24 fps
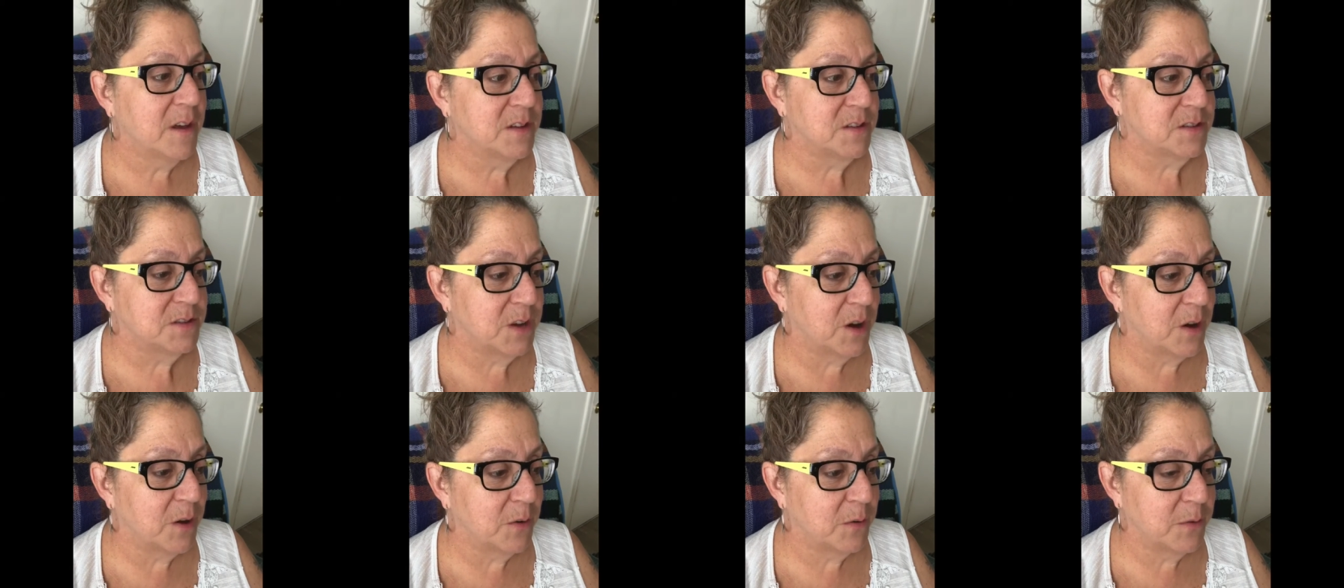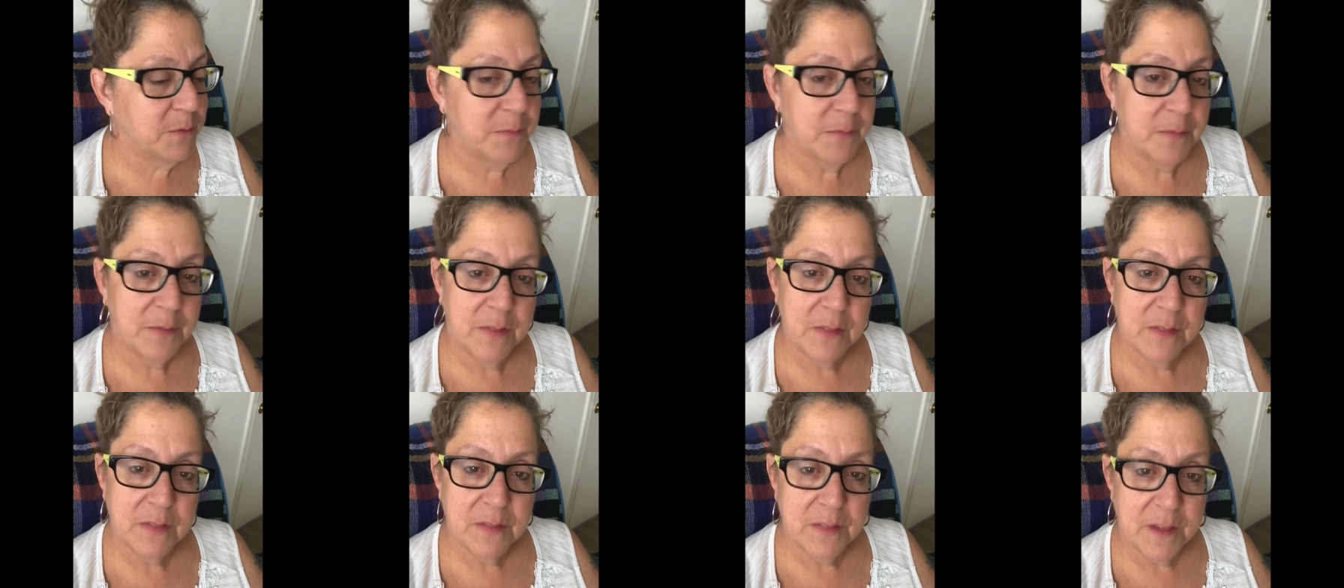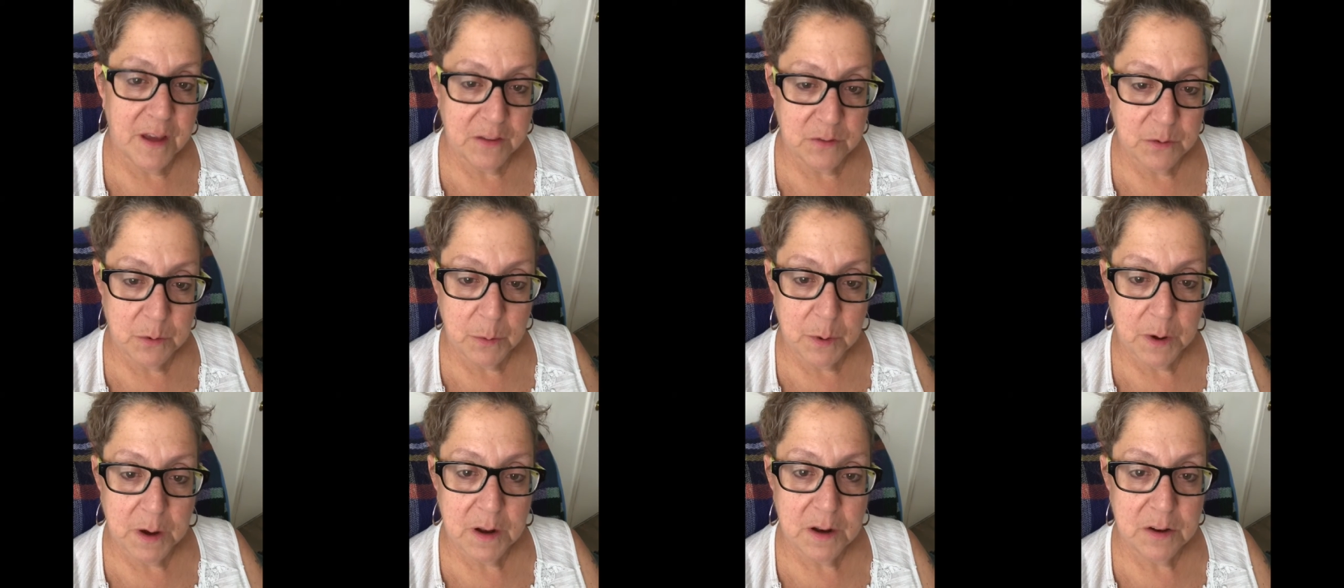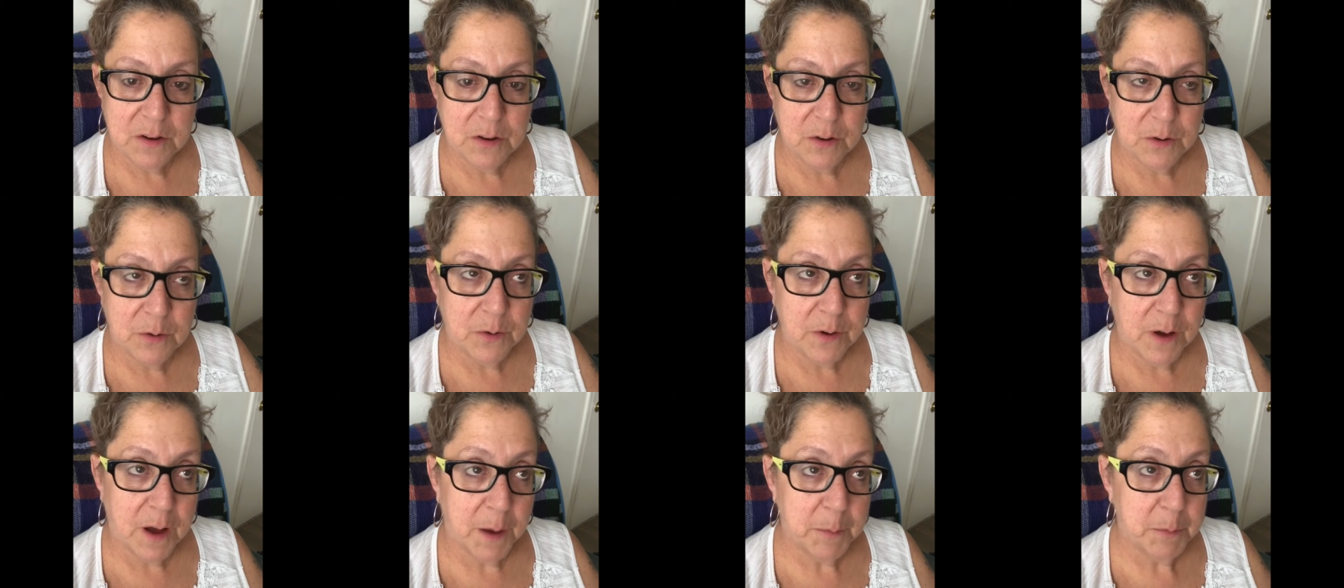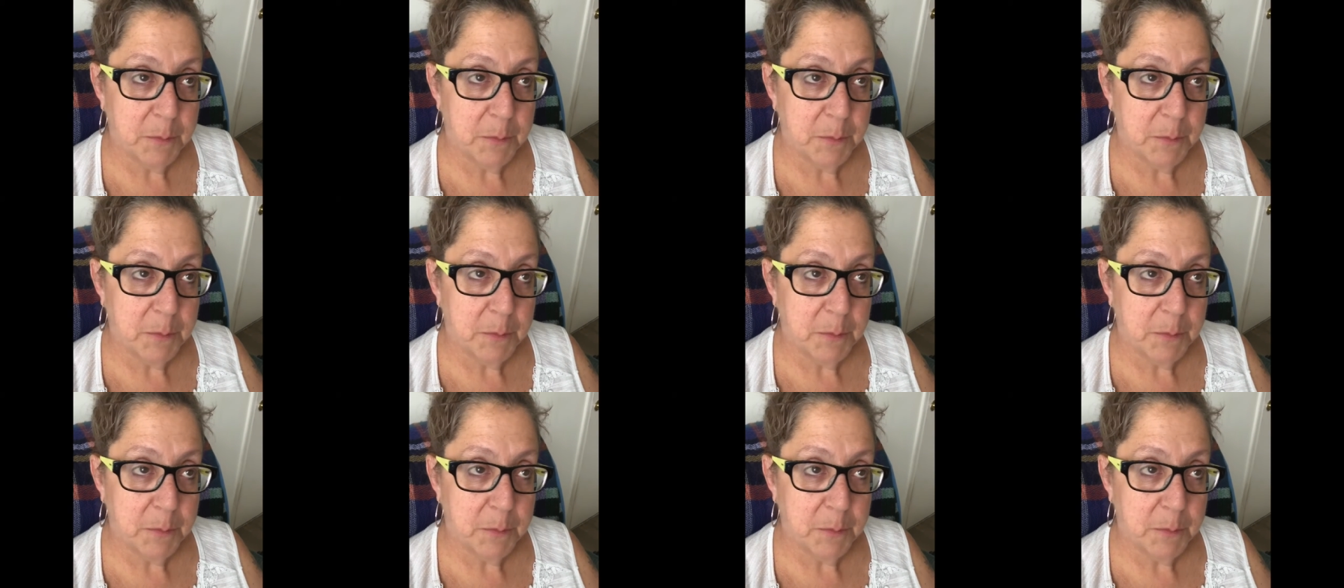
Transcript: So that's what we're going to do.